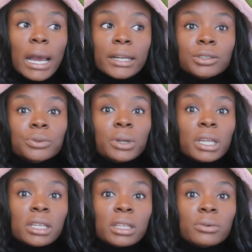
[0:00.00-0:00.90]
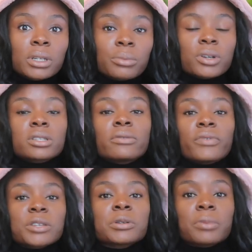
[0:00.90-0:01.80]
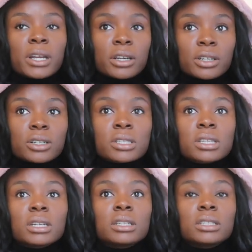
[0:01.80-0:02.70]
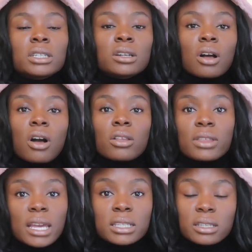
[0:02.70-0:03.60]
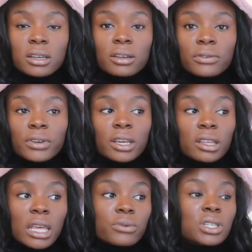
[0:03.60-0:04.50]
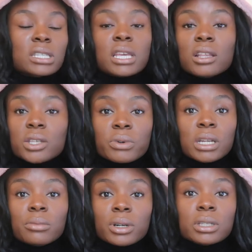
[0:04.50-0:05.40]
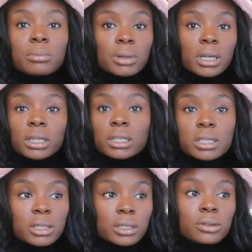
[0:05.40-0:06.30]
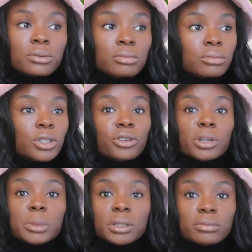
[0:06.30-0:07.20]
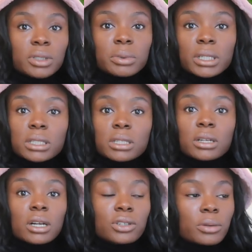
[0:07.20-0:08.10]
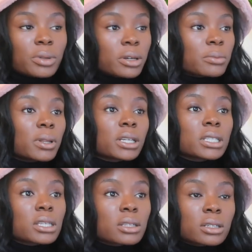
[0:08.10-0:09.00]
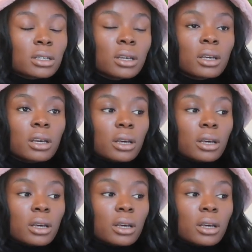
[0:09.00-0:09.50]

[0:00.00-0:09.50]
I didn't do anything with numbers. The investment bankers did all of that stuff, and they would just tell us what number to plug into the agreement, to plug into the contract, plug into the,